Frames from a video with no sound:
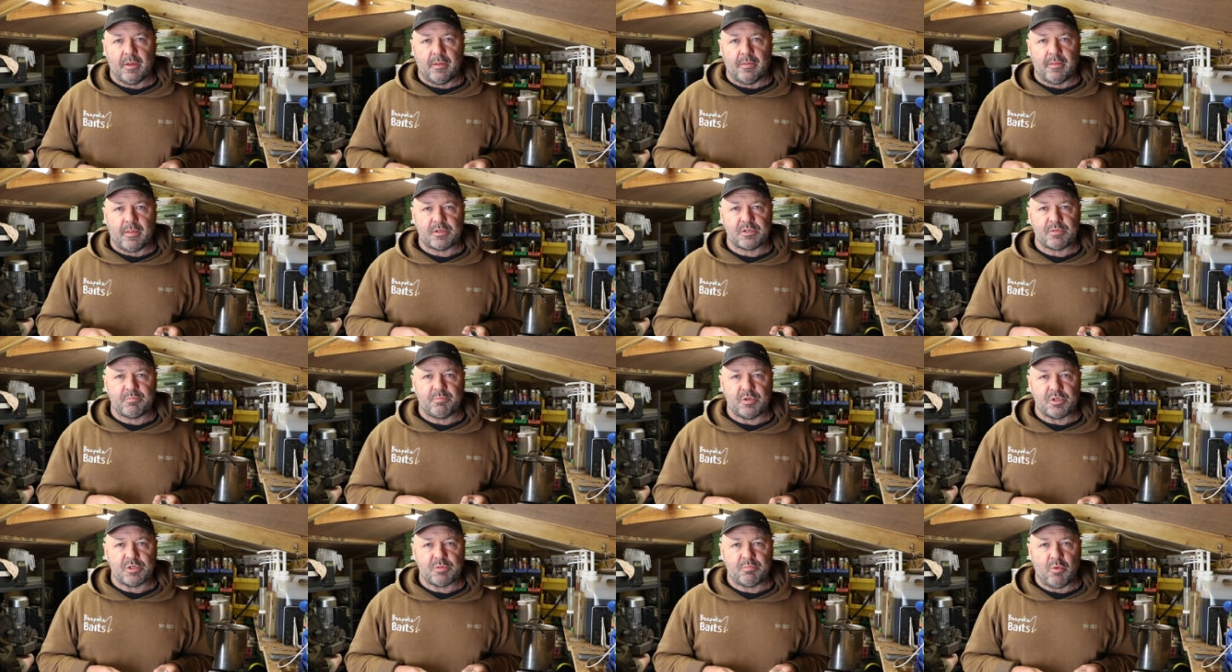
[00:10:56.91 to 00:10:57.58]
That's
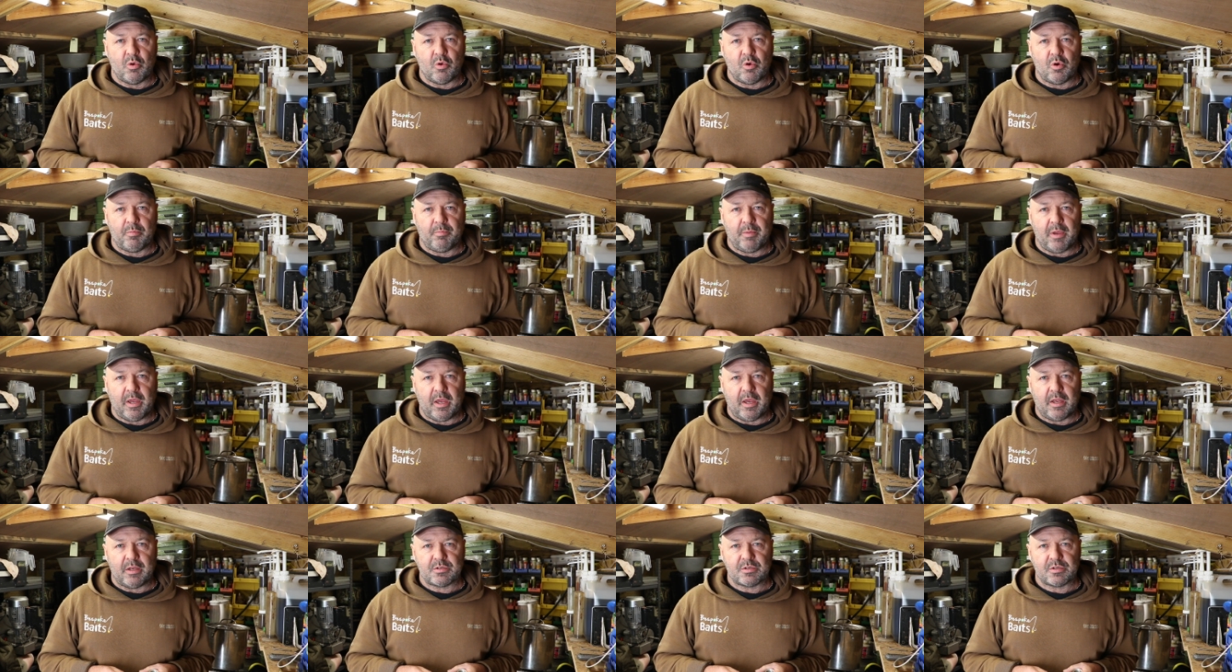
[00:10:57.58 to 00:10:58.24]
Bespoke
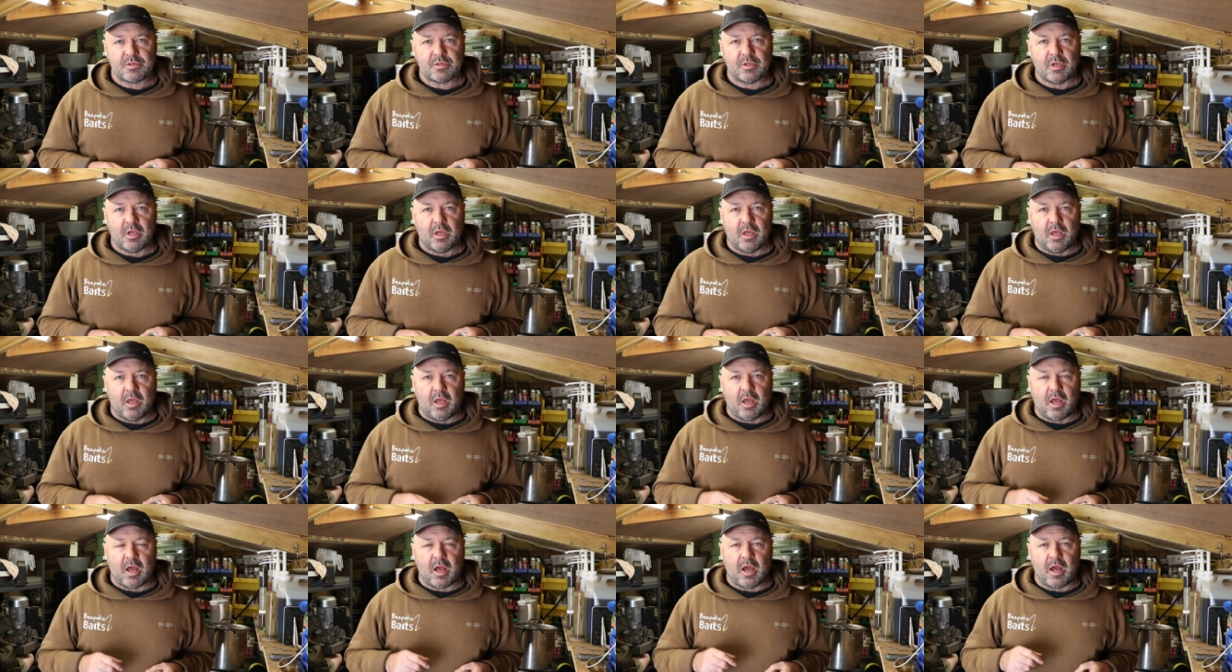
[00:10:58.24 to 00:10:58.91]
Baits,
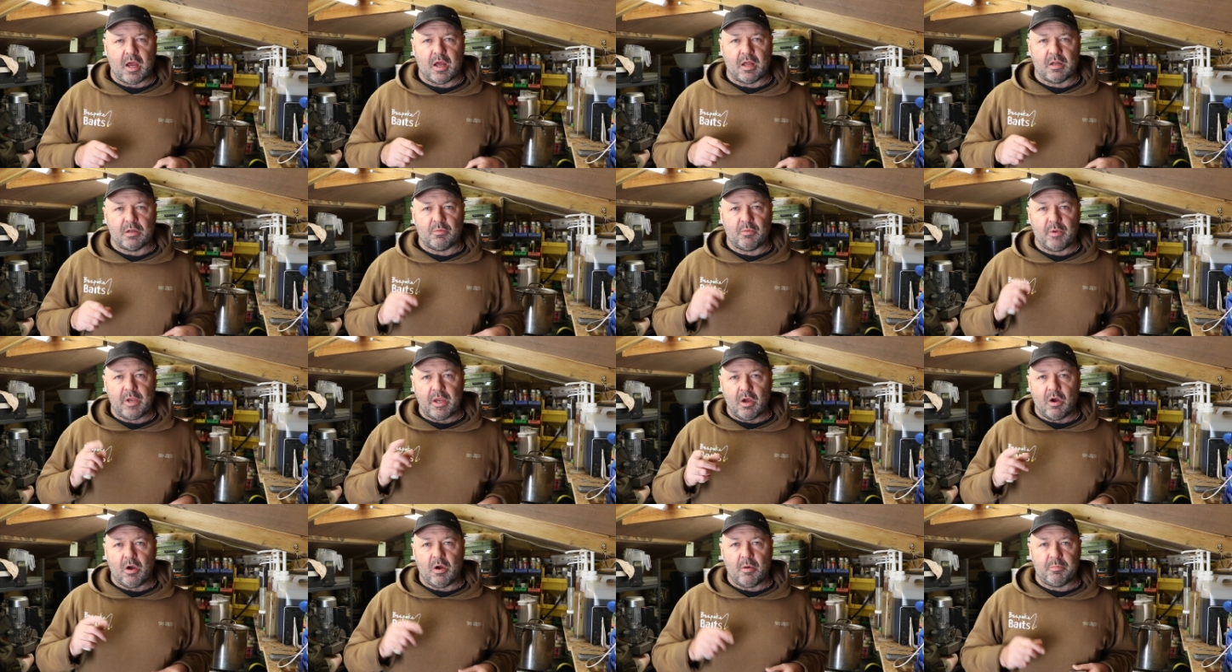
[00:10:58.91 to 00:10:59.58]
and
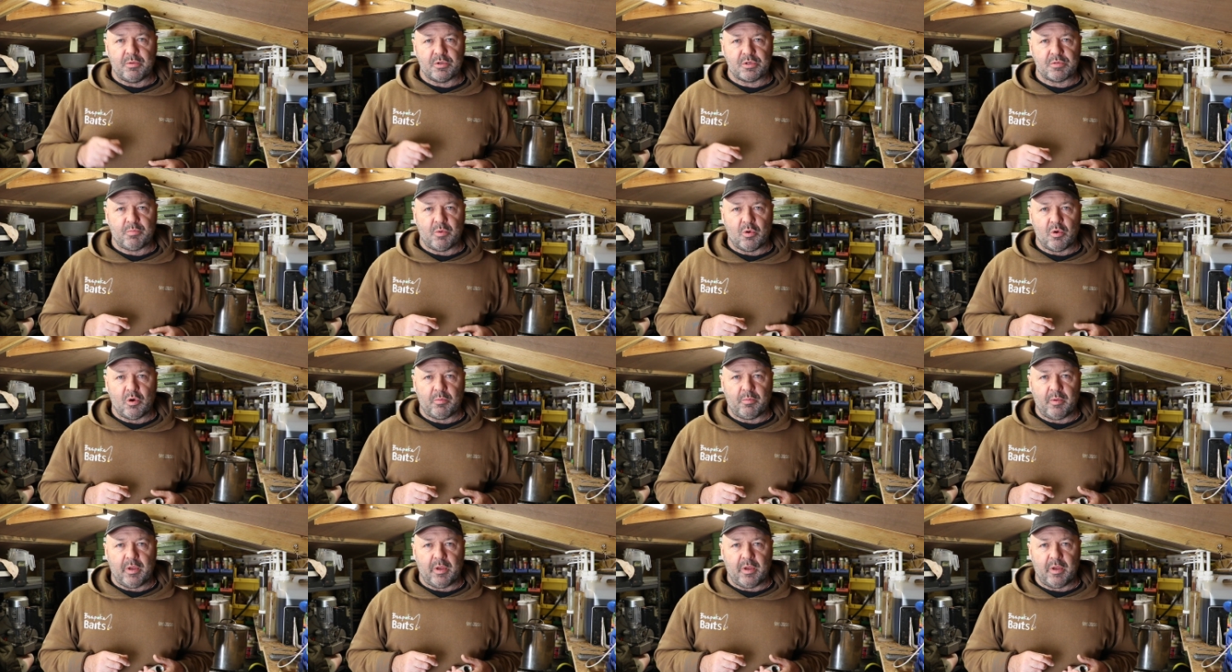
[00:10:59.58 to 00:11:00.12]
we are Bespoke